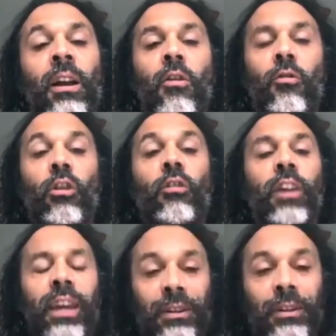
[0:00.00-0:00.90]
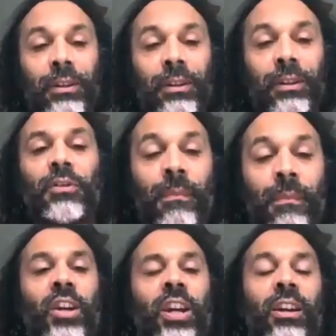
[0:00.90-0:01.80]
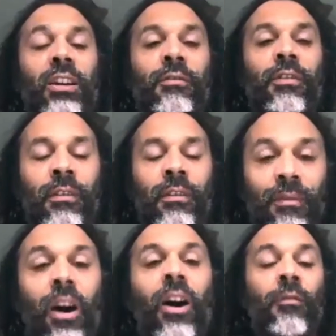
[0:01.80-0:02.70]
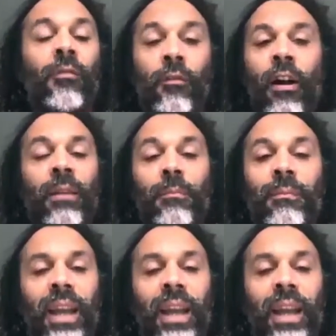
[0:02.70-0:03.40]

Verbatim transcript: reveals that magic at the heart of the very